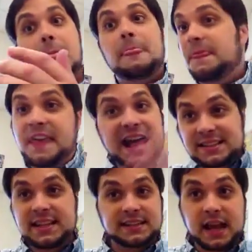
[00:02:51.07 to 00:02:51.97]

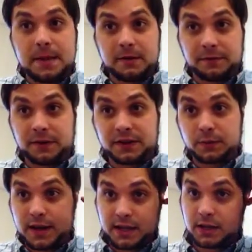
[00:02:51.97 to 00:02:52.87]
that's the assignment for this
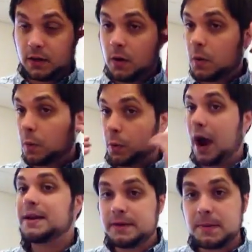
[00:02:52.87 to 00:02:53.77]
week.
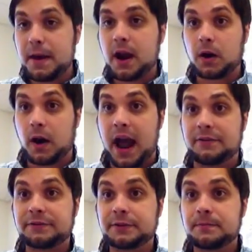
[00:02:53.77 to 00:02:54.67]
Write me a
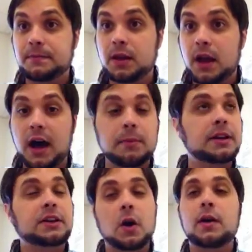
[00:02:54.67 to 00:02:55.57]
paragraph. And I'm
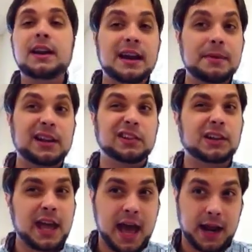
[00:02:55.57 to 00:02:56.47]
going to go in and I'm going to
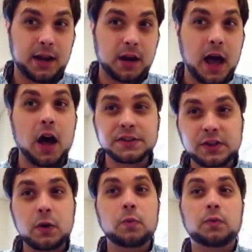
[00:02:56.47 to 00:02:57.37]
look at it. I
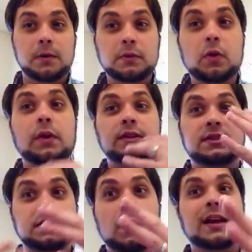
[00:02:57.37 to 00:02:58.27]
also am going
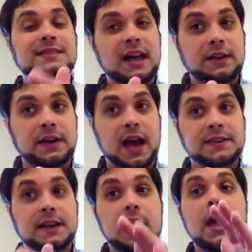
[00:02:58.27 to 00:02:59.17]
to go ahead and tell you
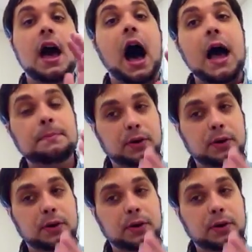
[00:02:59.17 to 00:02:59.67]
guys, I'm